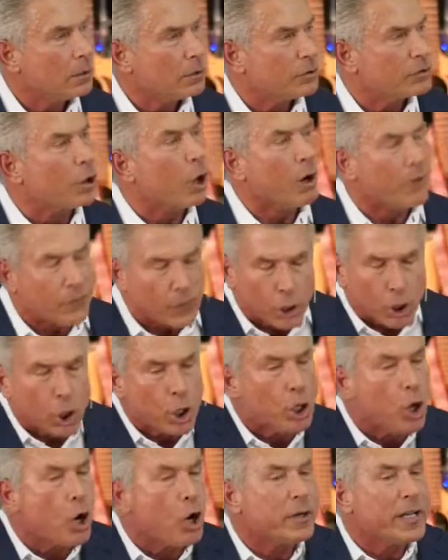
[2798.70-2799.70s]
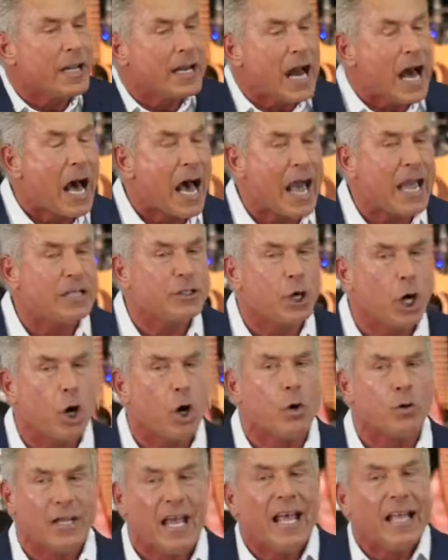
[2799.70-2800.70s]
So if you don't and I
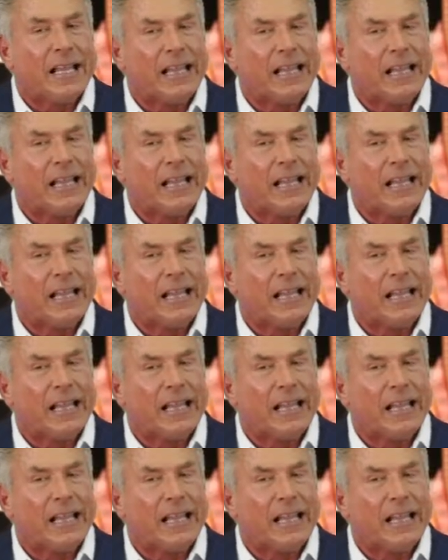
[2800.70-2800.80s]
don't